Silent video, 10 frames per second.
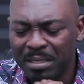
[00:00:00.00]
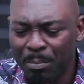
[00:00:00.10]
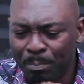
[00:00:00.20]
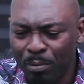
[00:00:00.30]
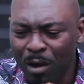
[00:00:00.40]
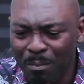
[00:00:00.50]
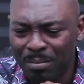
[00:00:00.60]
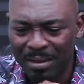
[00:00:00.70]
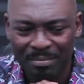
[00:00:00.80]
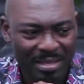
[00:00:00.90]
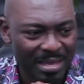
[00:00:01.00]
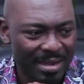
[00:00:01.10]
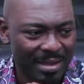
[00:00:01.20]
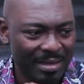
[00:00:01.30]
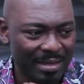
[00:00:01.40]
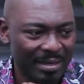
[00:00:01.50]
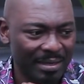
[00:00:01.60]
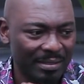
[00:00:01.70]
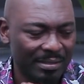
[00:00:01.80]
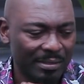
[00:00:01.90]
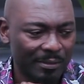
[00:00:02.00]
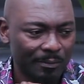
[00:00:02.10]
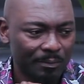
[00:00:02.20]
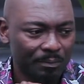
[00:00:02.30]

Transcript: But the problem here is,